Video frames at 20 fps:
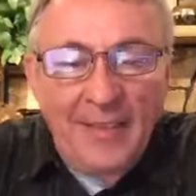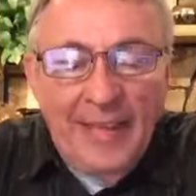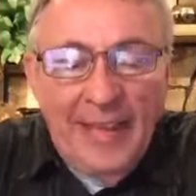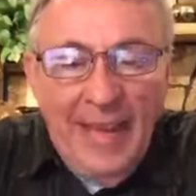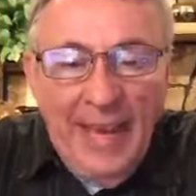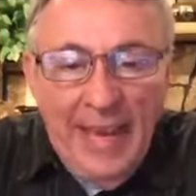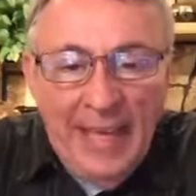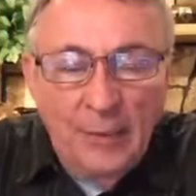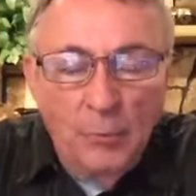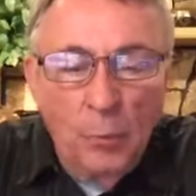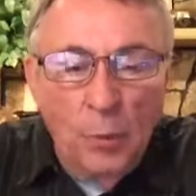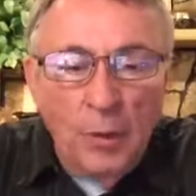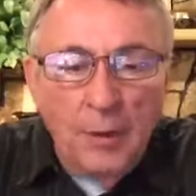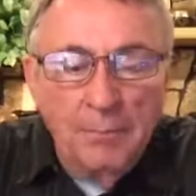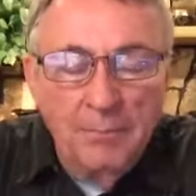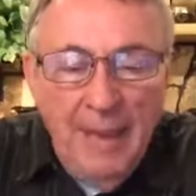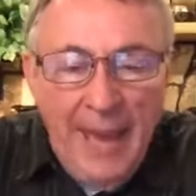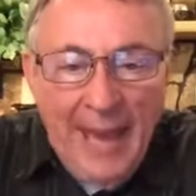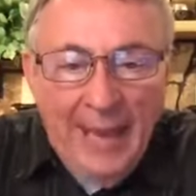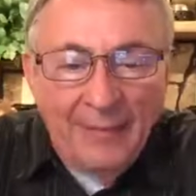the inward
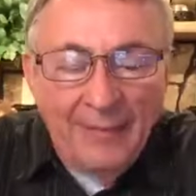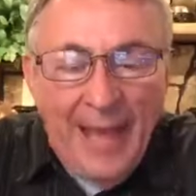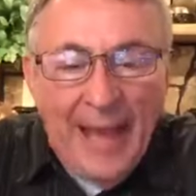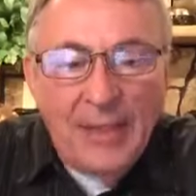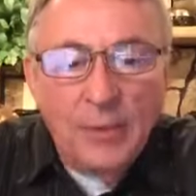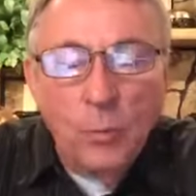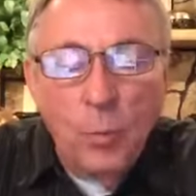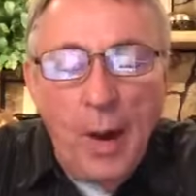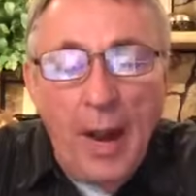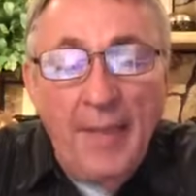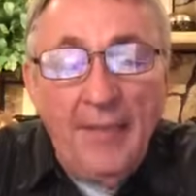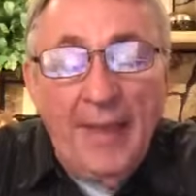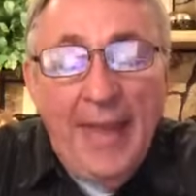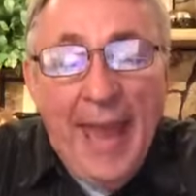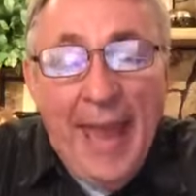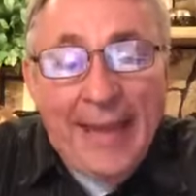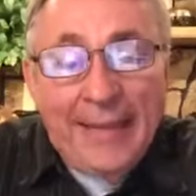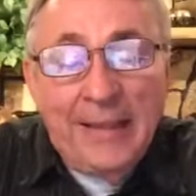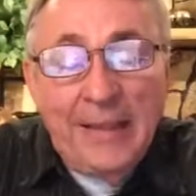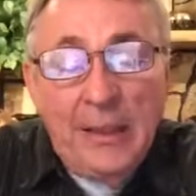man. That's why they
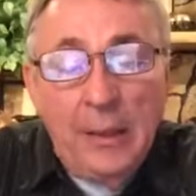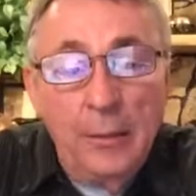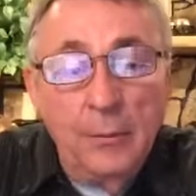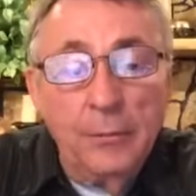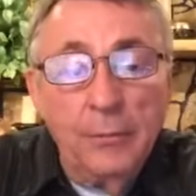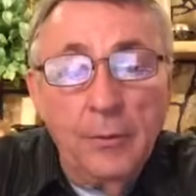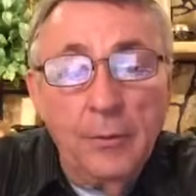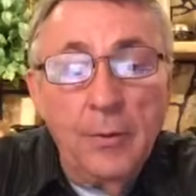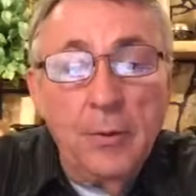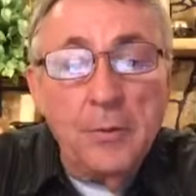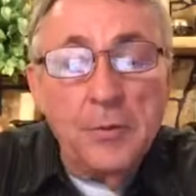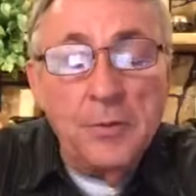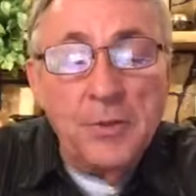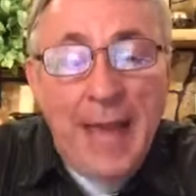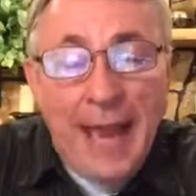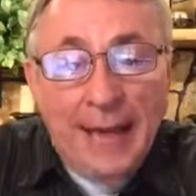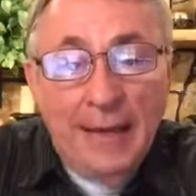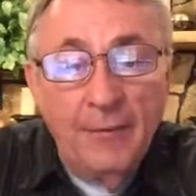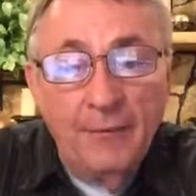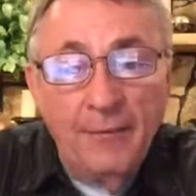had to go through those
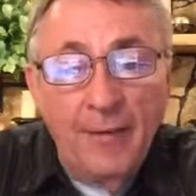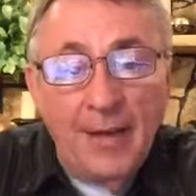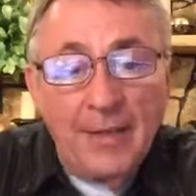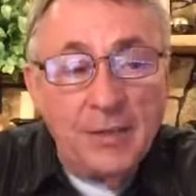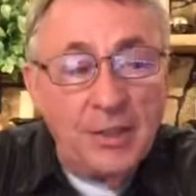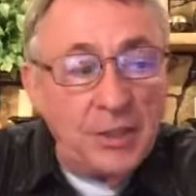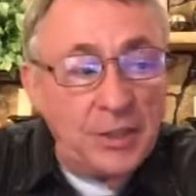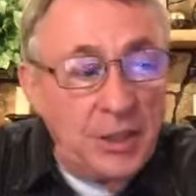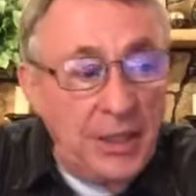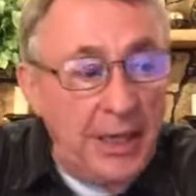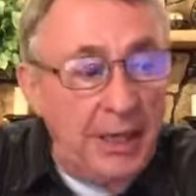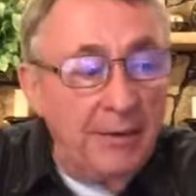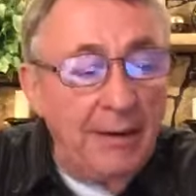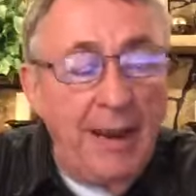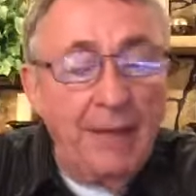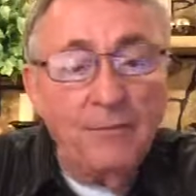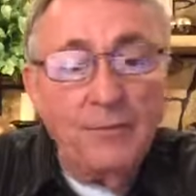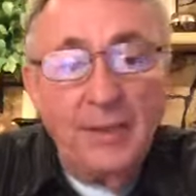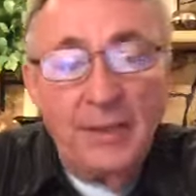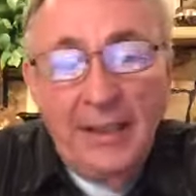sacrifices
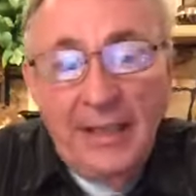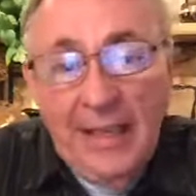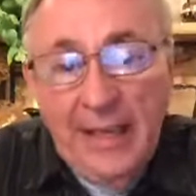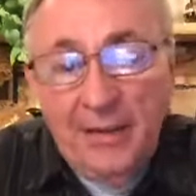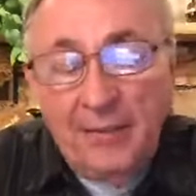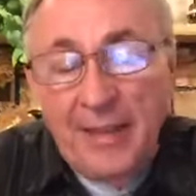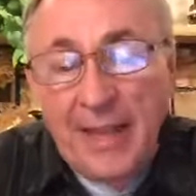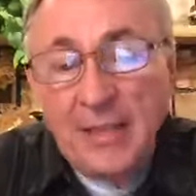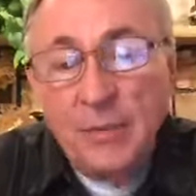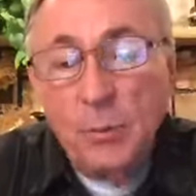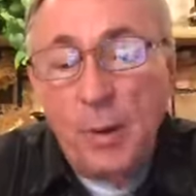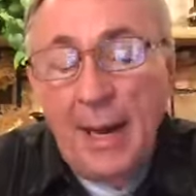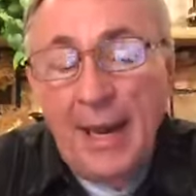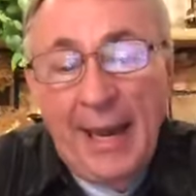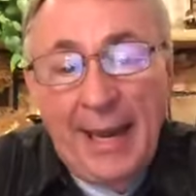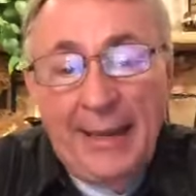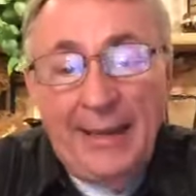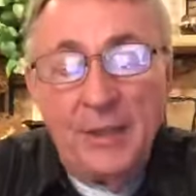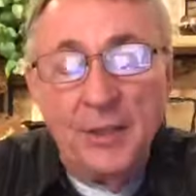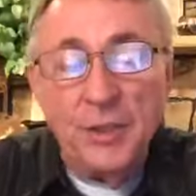year after year. That's why
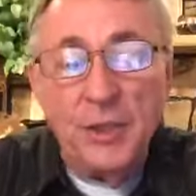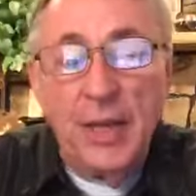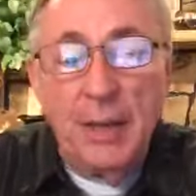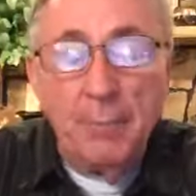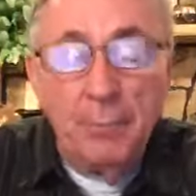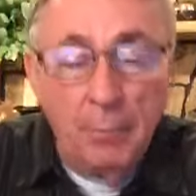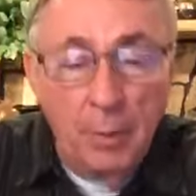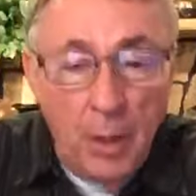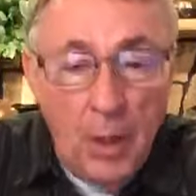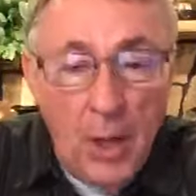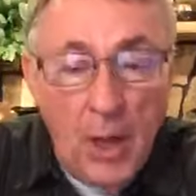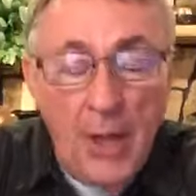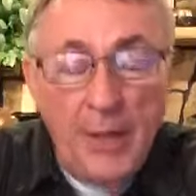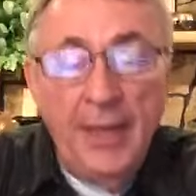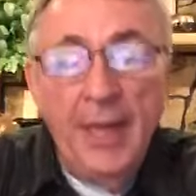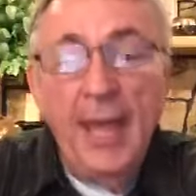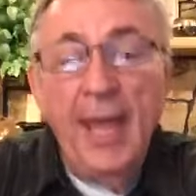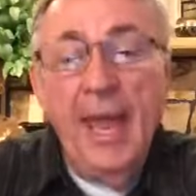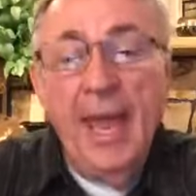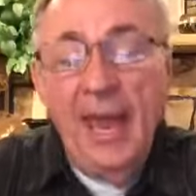they had to shed
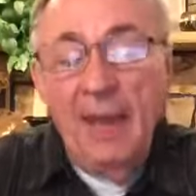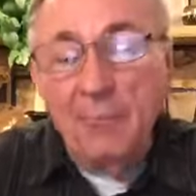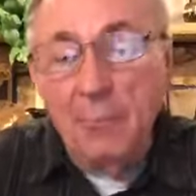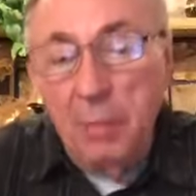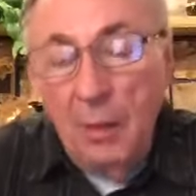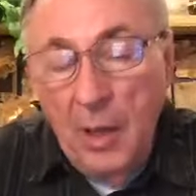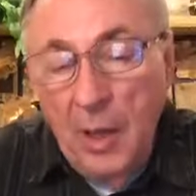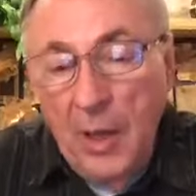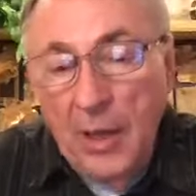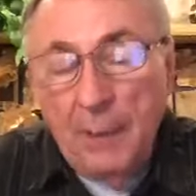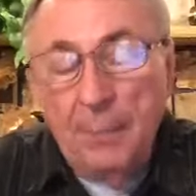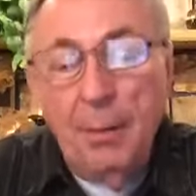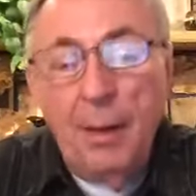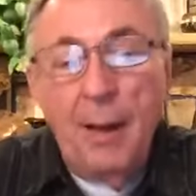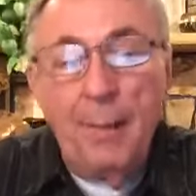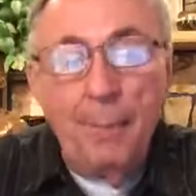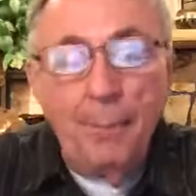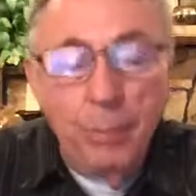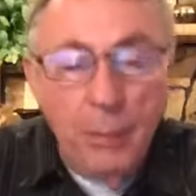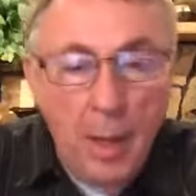blood and blood
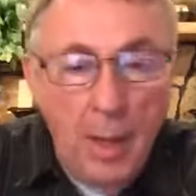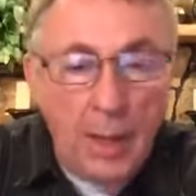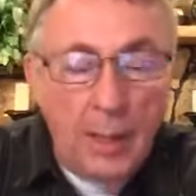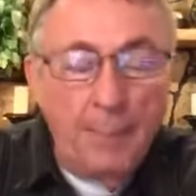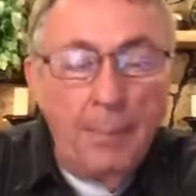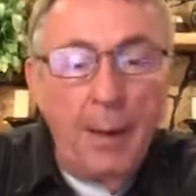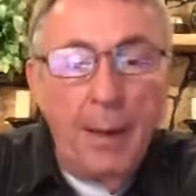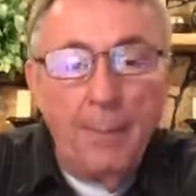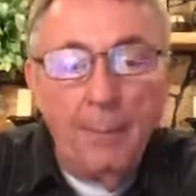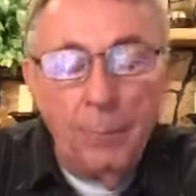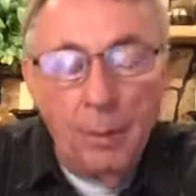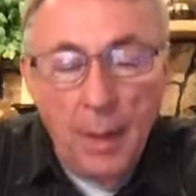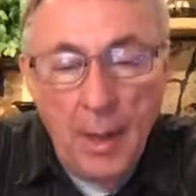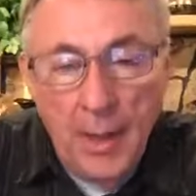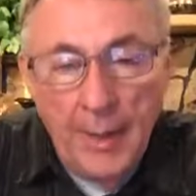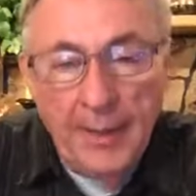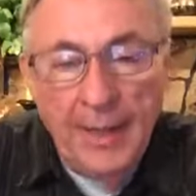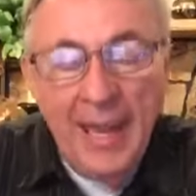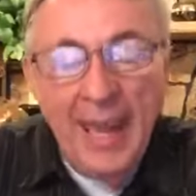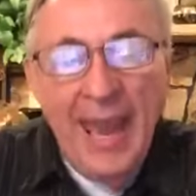upon blood upon
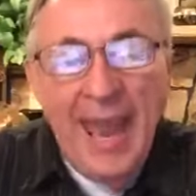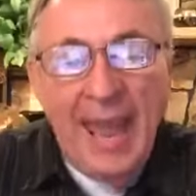blood.